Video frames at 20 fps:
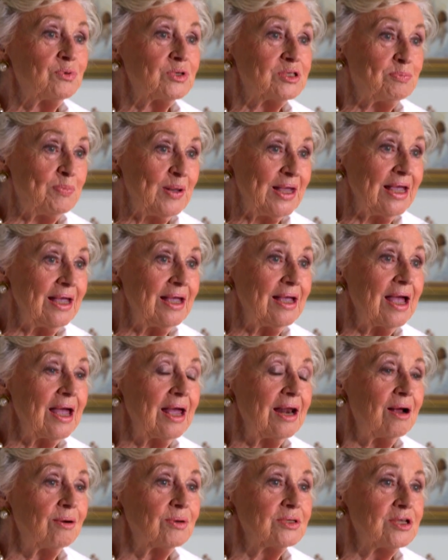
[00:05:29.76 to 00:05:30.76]
was big
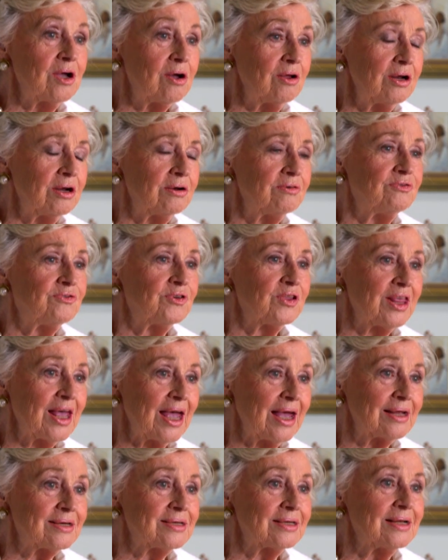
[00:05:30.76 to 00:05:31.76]
and I was honoured for
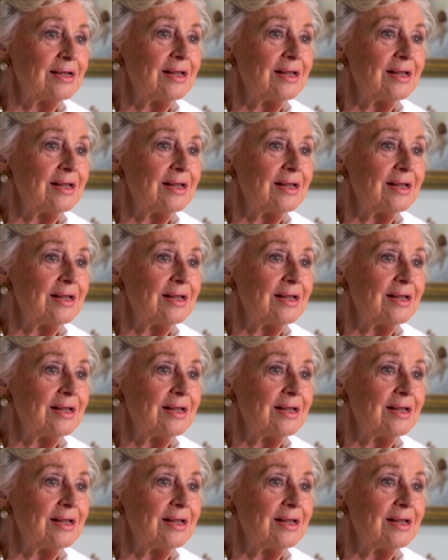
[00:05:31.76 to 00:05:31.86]
that.